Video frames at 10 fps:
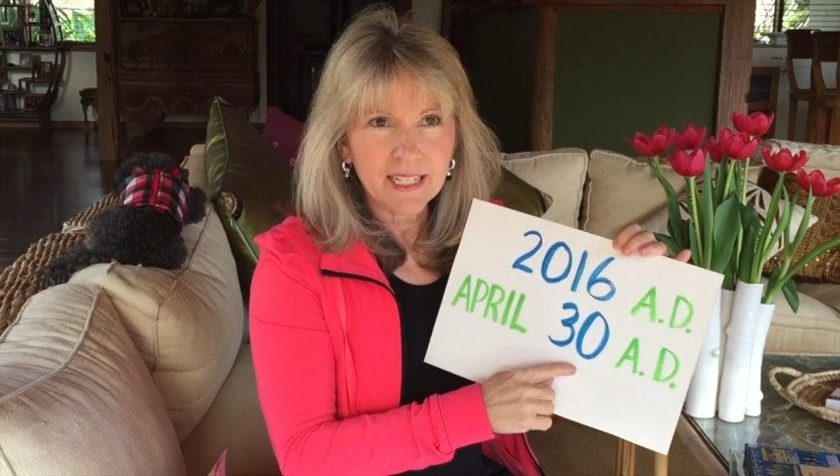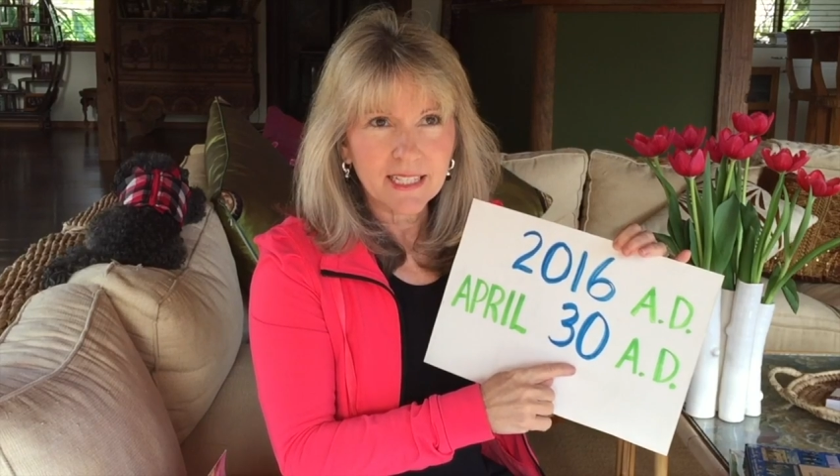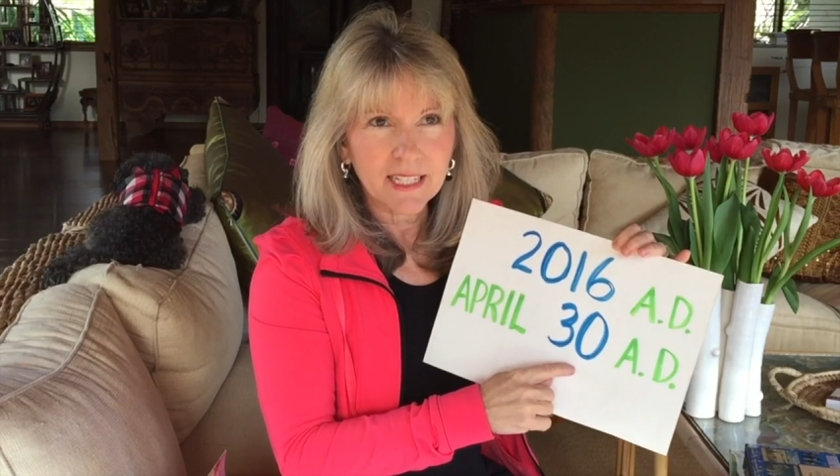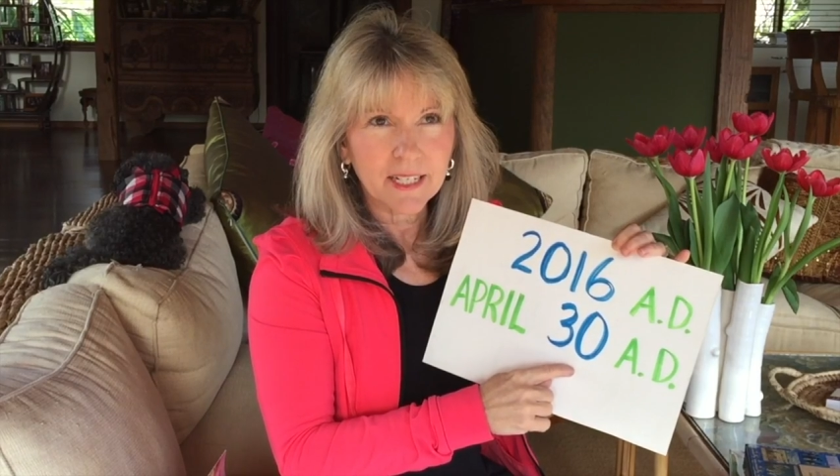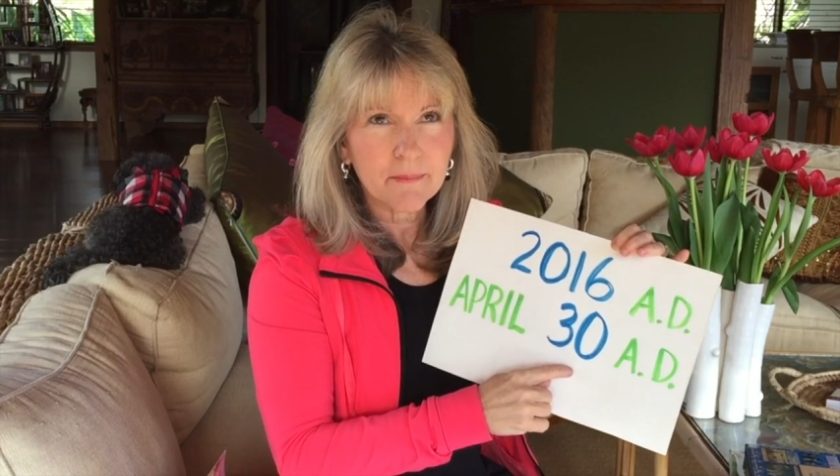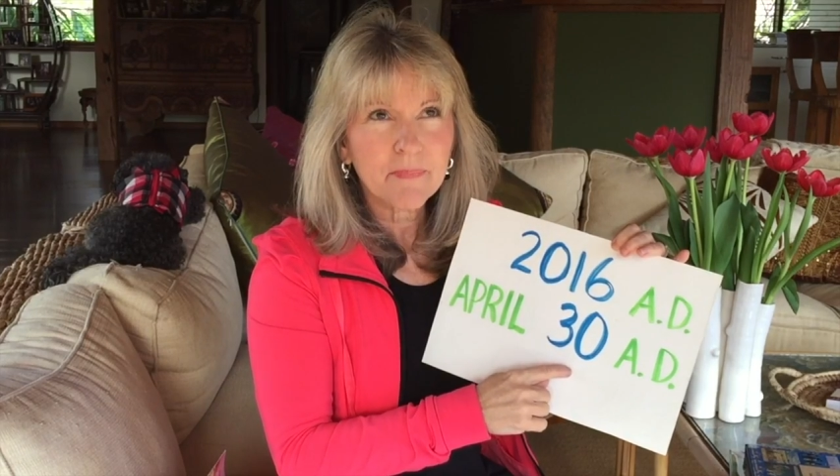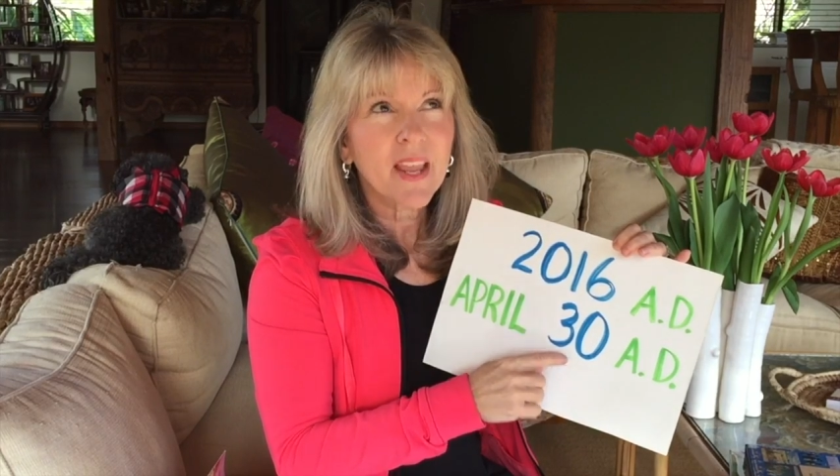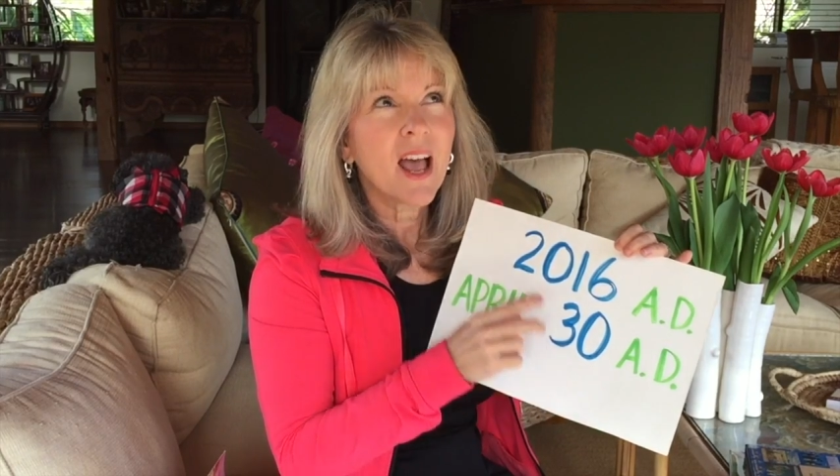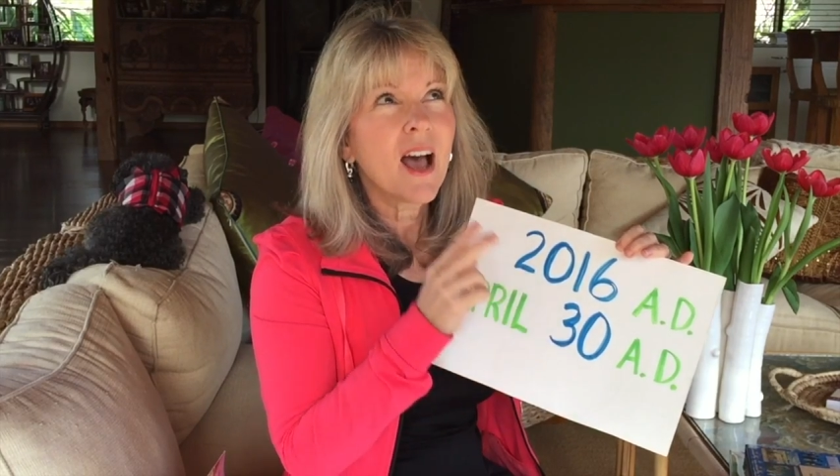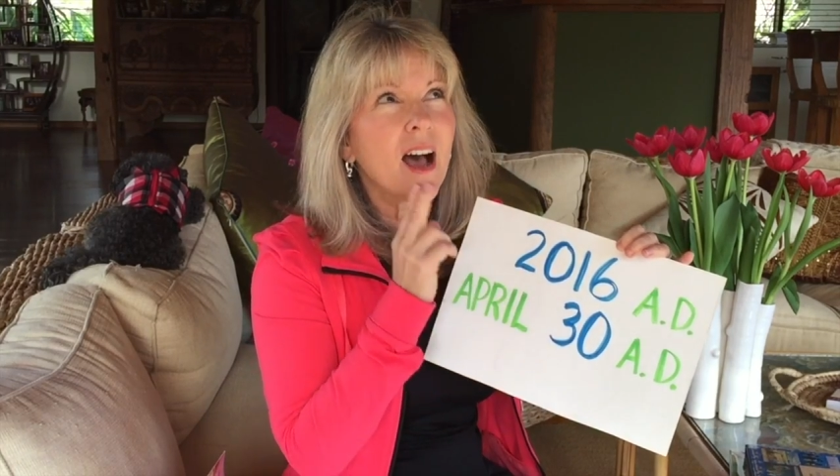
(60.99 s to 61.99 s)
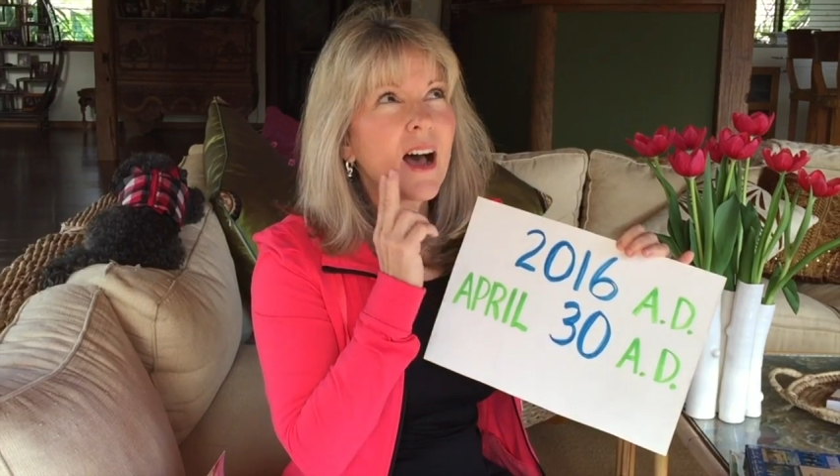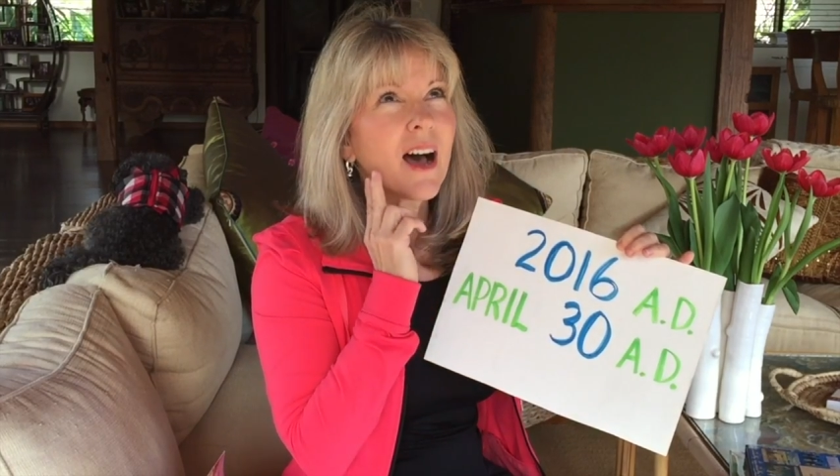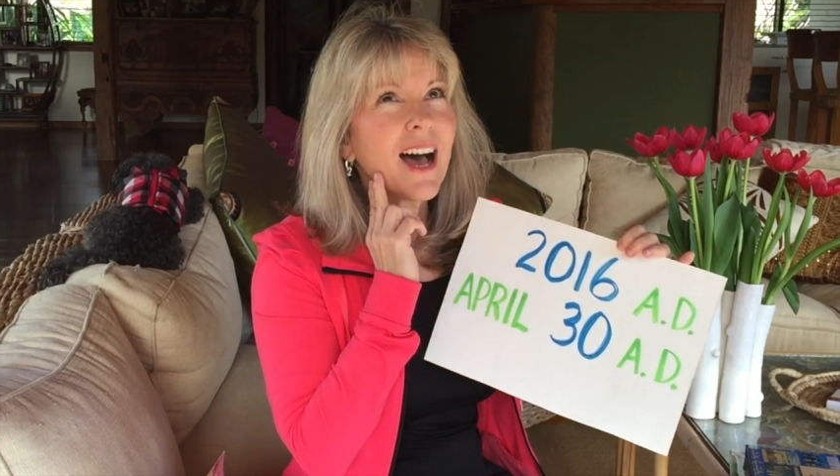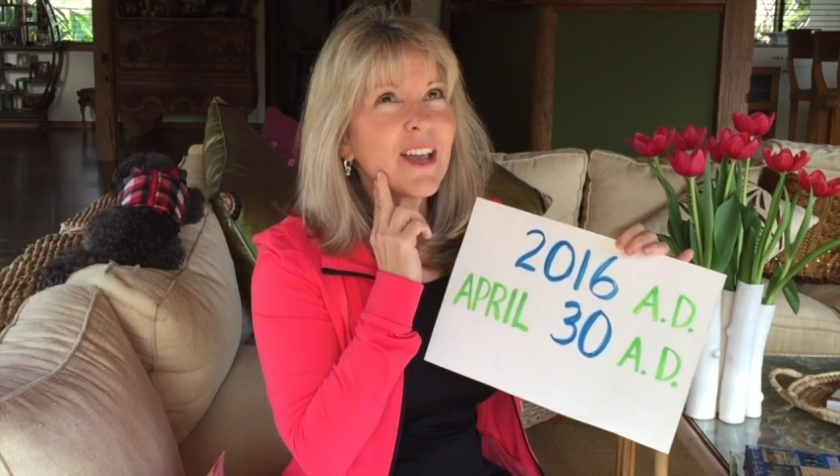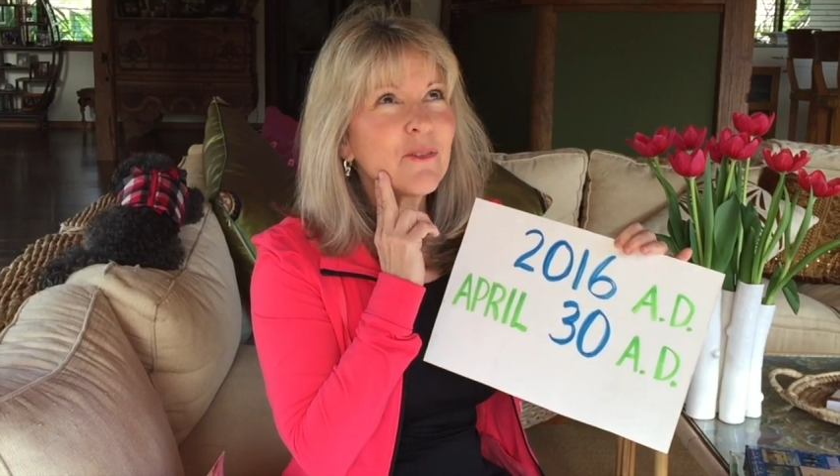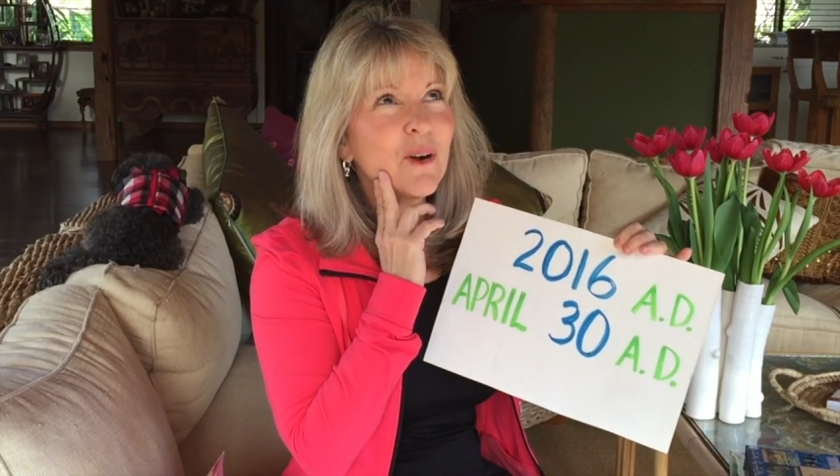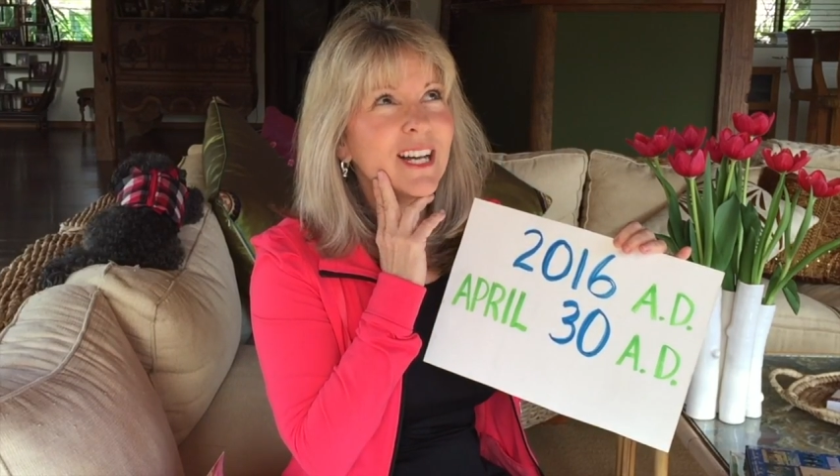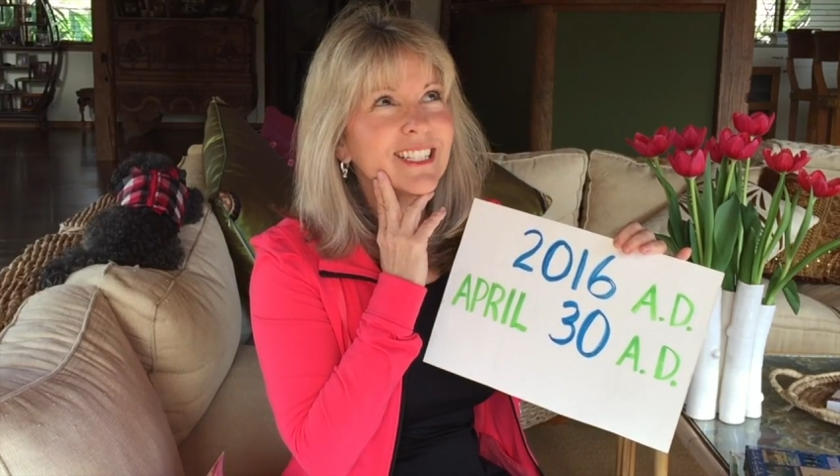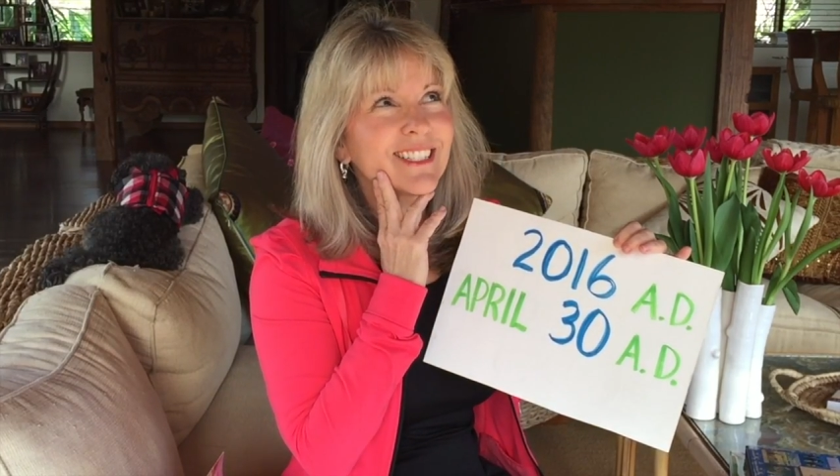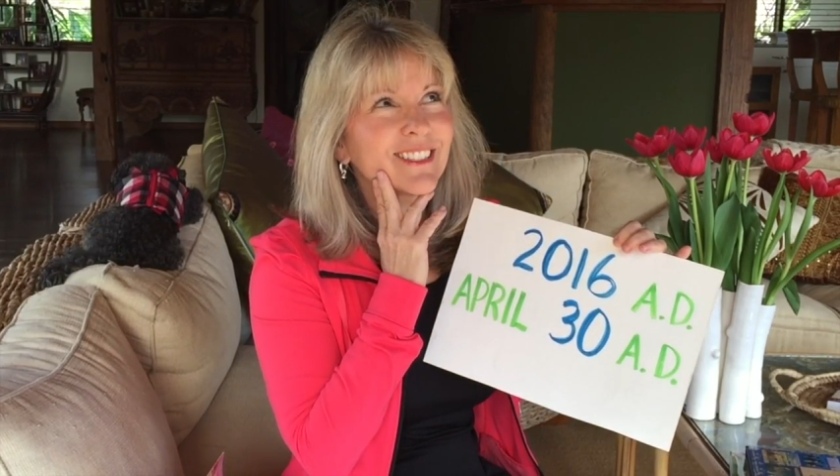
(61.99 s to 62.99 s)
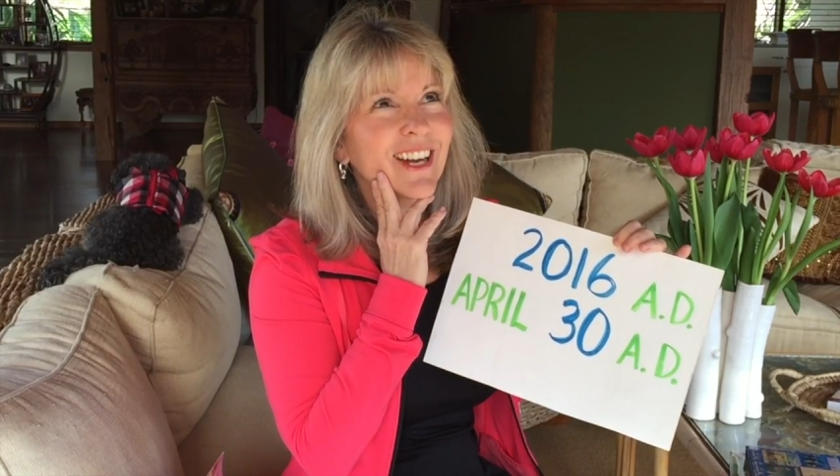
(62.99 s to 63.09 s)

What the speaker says: AD. I wonder